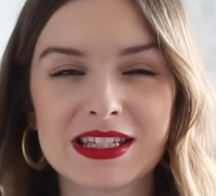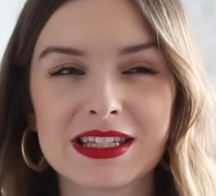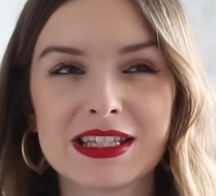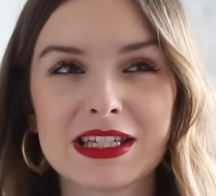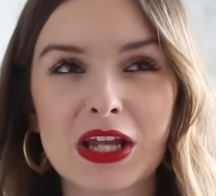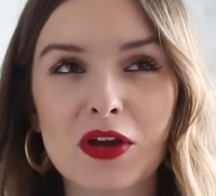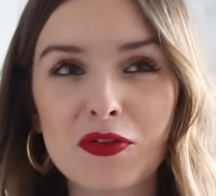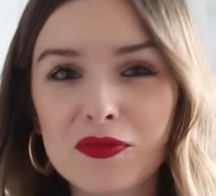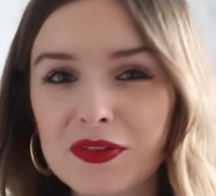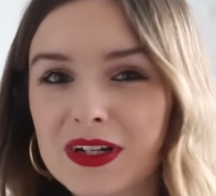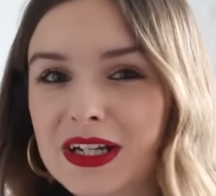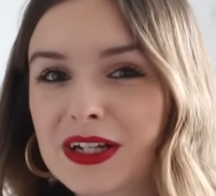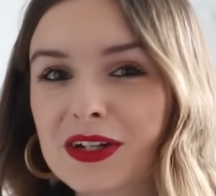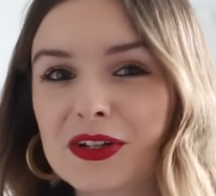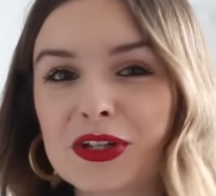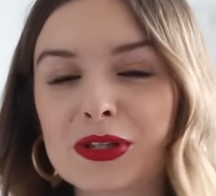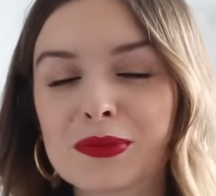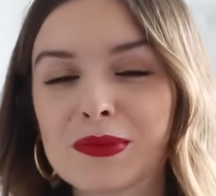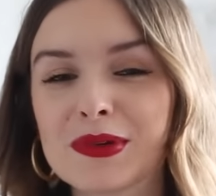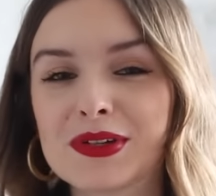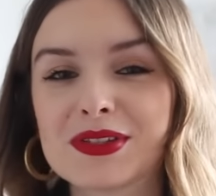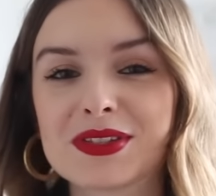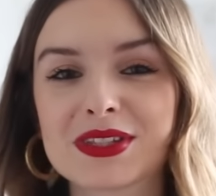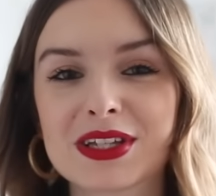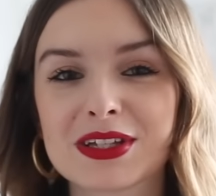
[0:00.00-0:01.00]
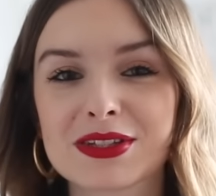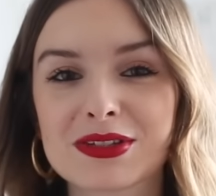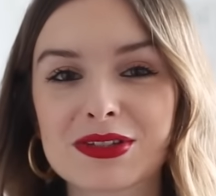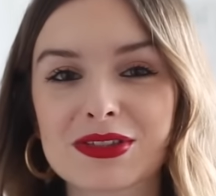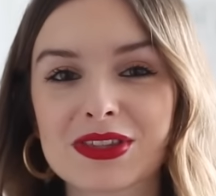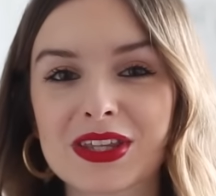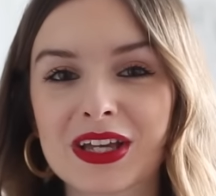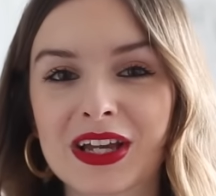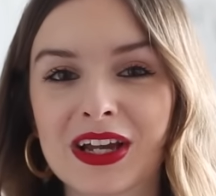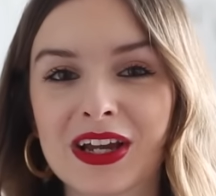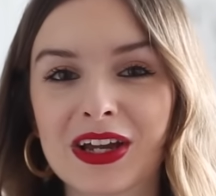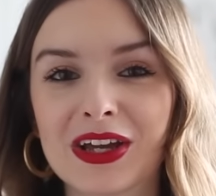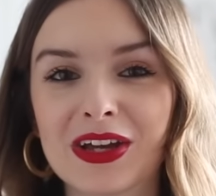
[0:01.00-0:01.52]
It's definitely not the most subtle
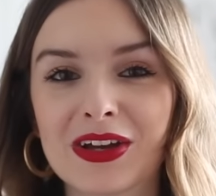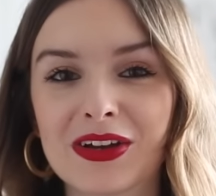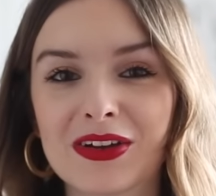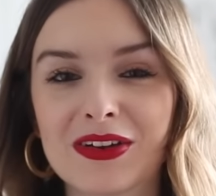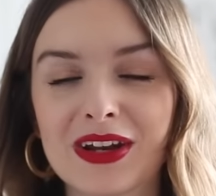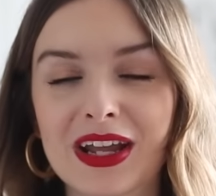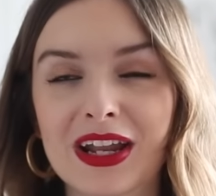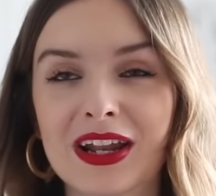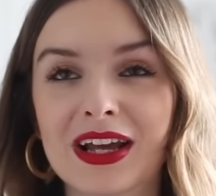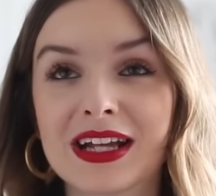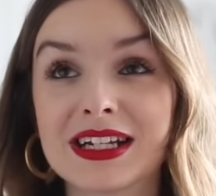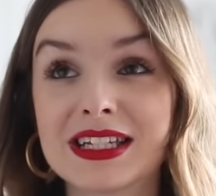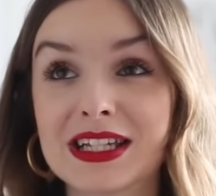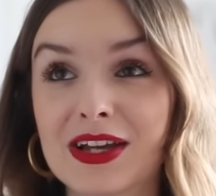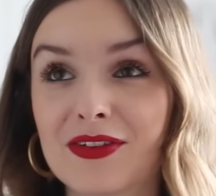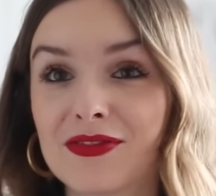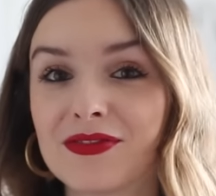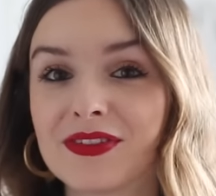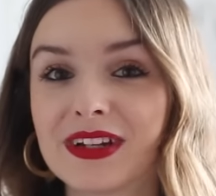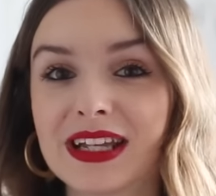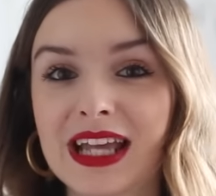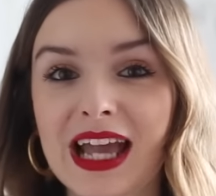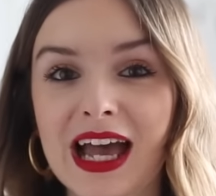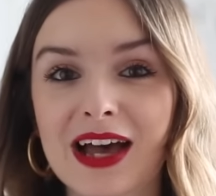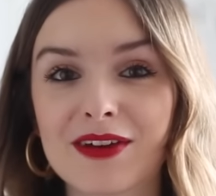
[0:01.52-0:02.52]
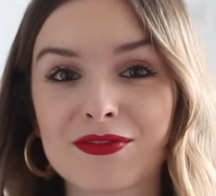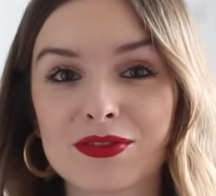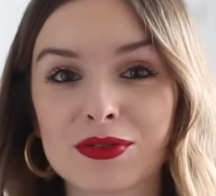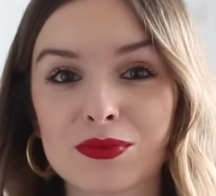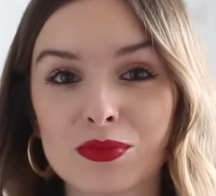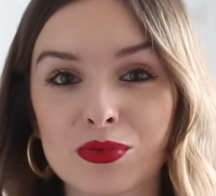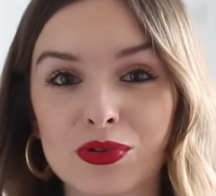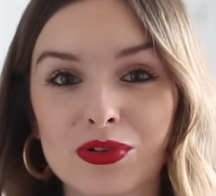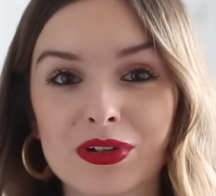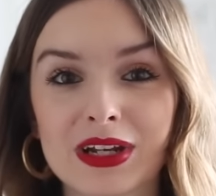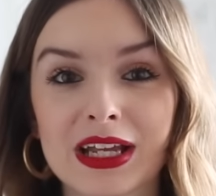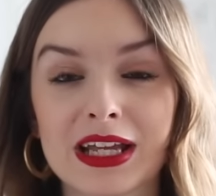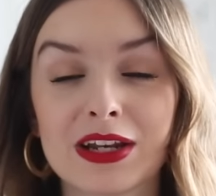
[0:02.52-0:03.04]
thing I own, and I definitely haven't
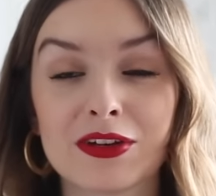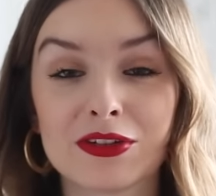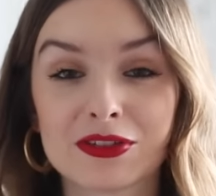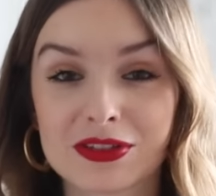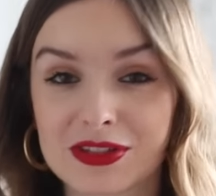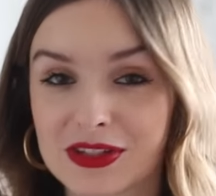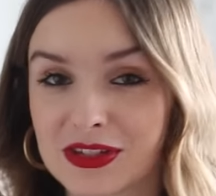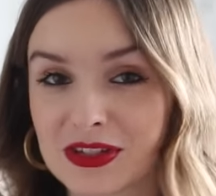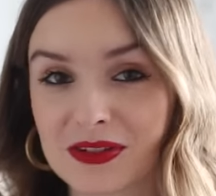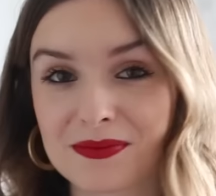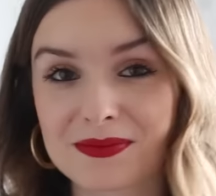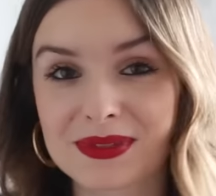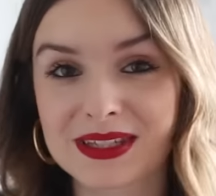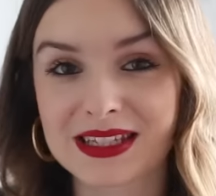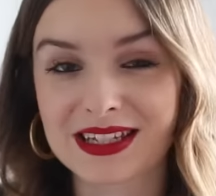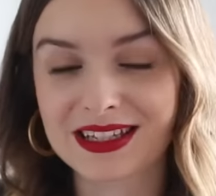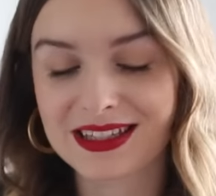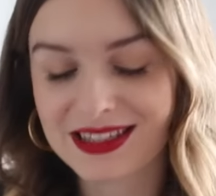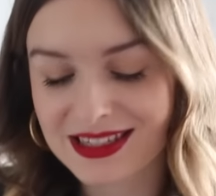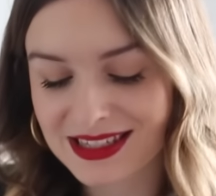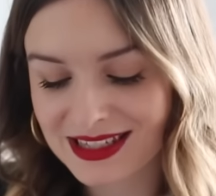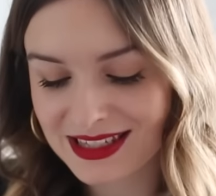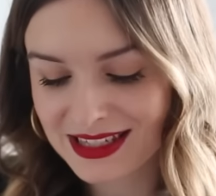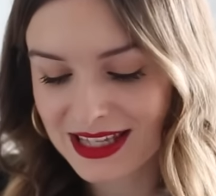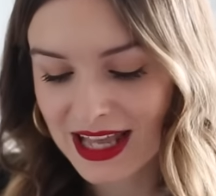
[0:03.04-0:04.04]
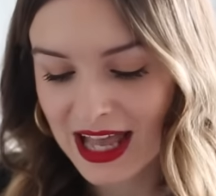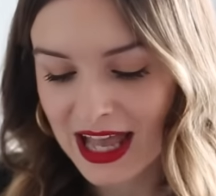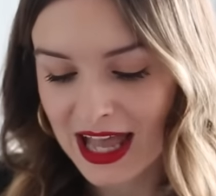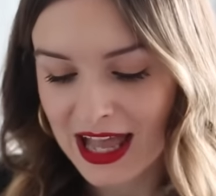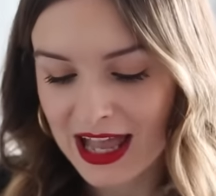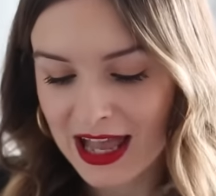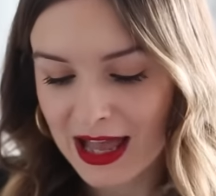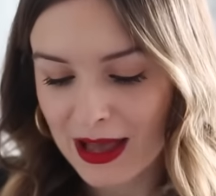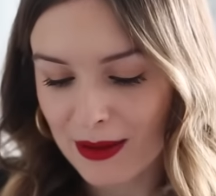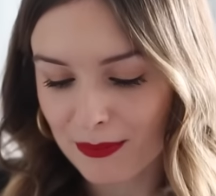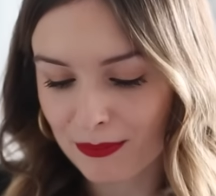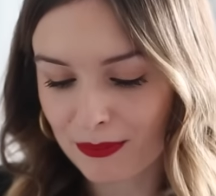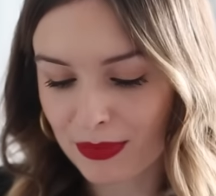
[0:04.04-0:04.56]
worn it non-stop since,
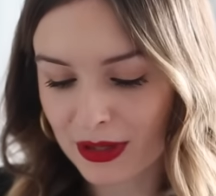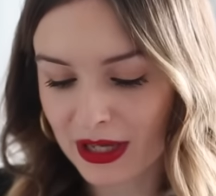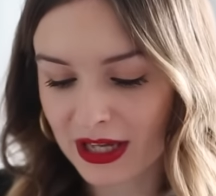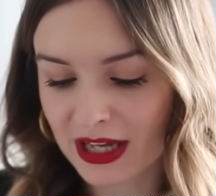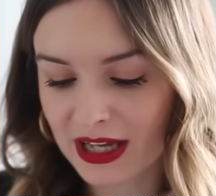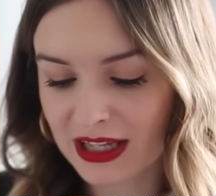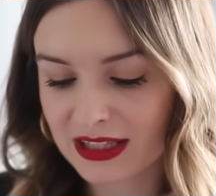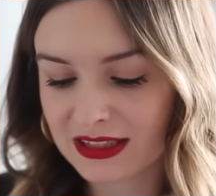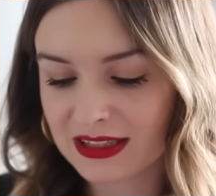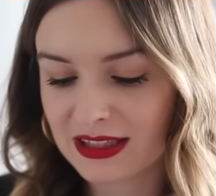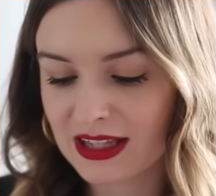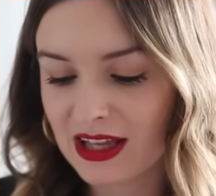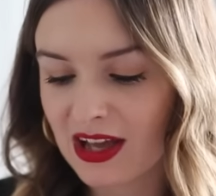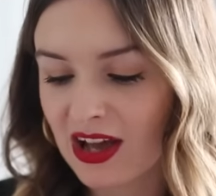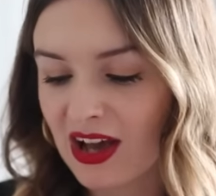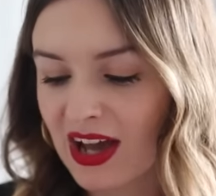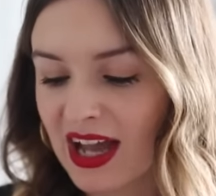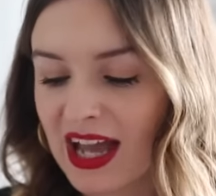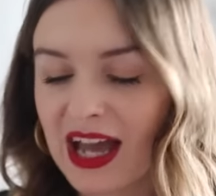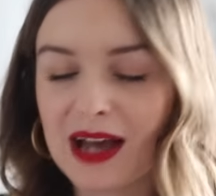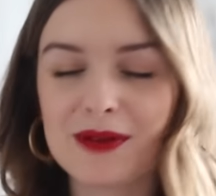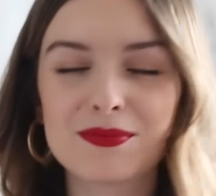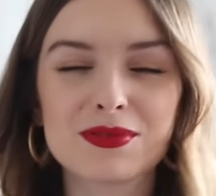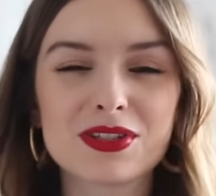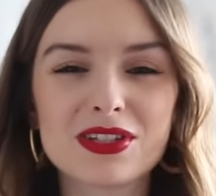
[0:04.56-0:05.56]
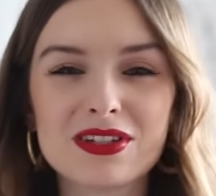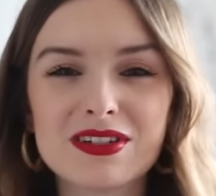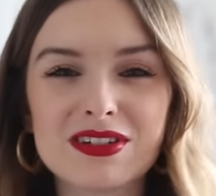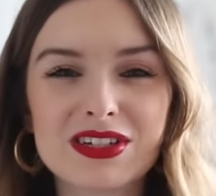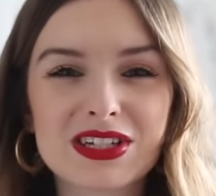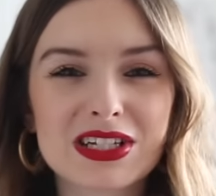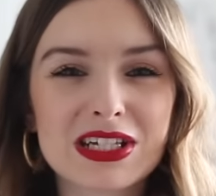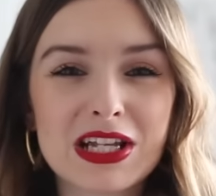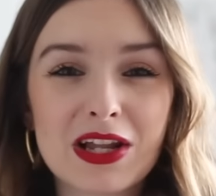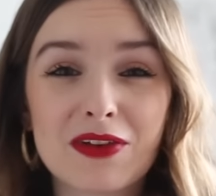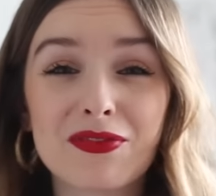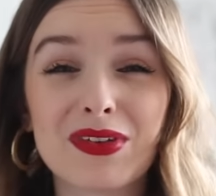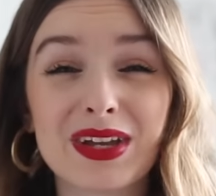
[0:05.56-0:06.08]
but I absolutely
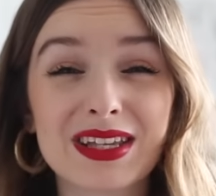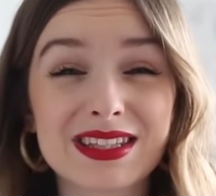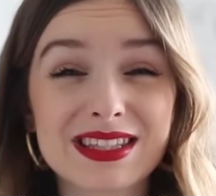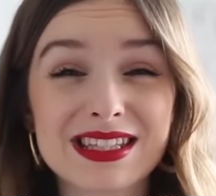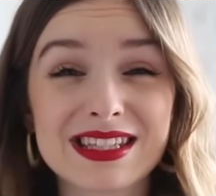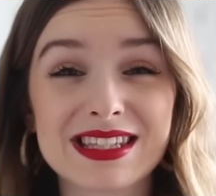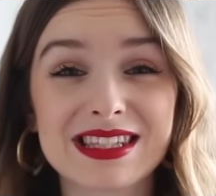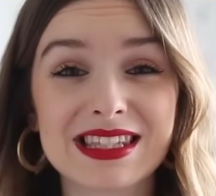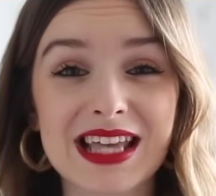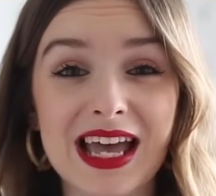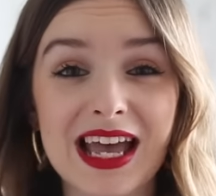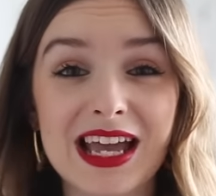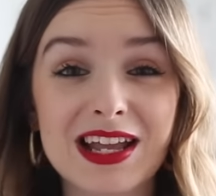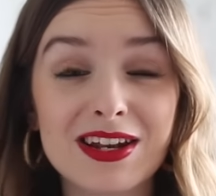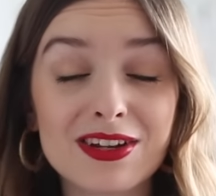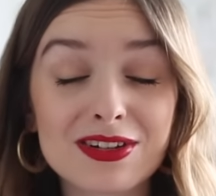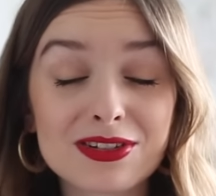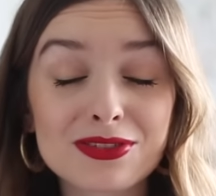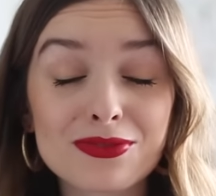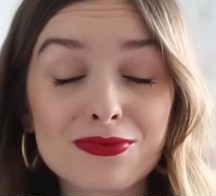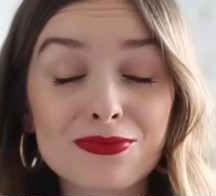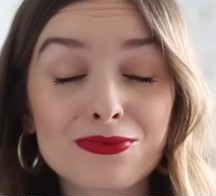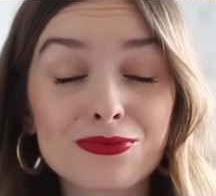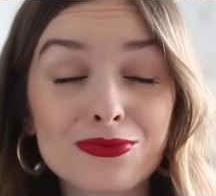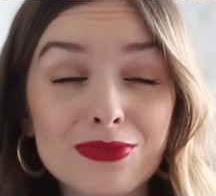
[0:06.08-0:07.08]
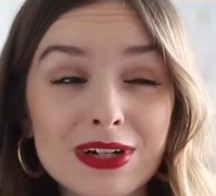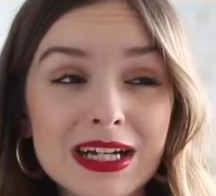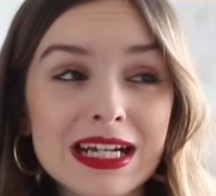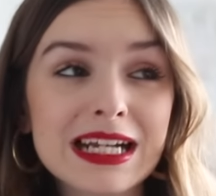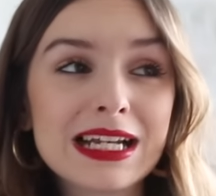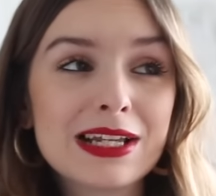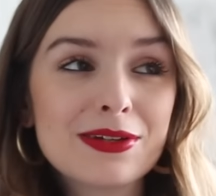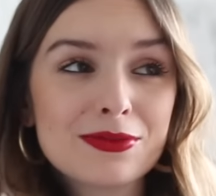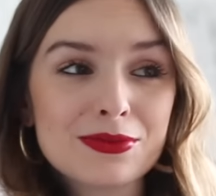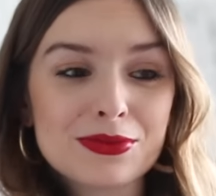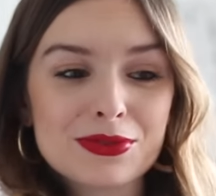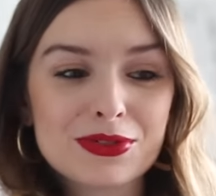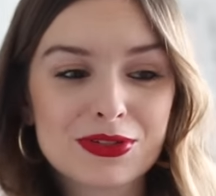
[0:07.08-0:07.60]
just love it as a set. It looks
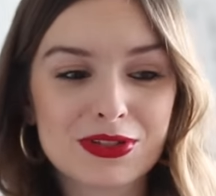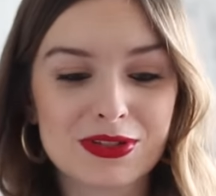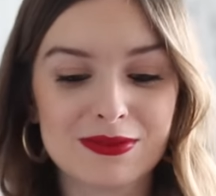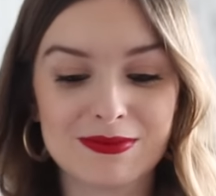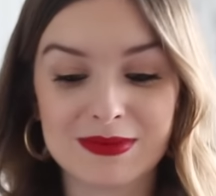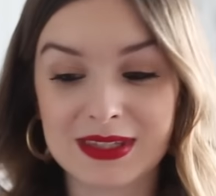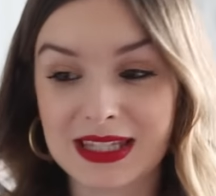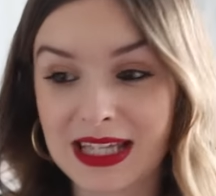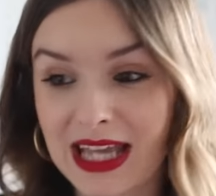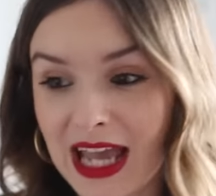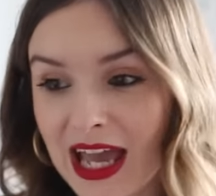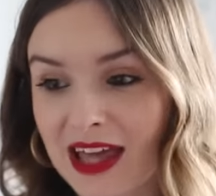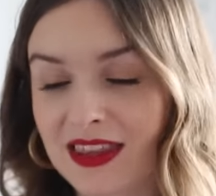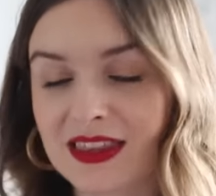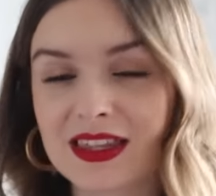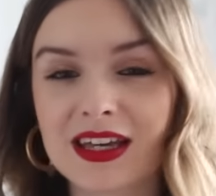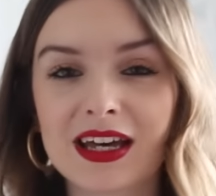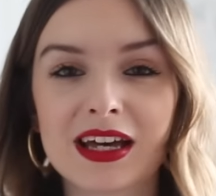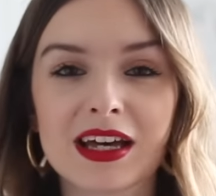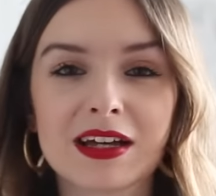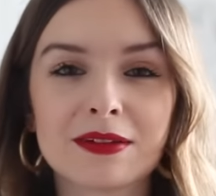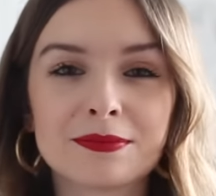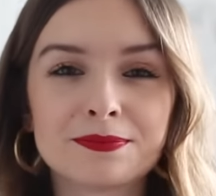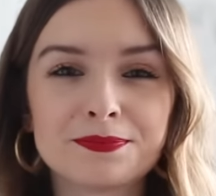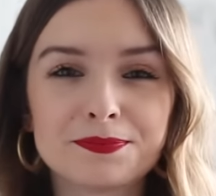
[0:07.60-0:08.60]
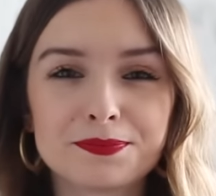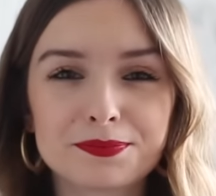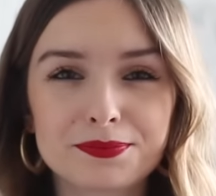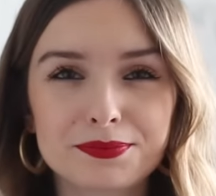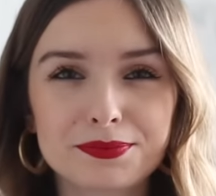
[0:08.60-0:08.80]
really awesome together.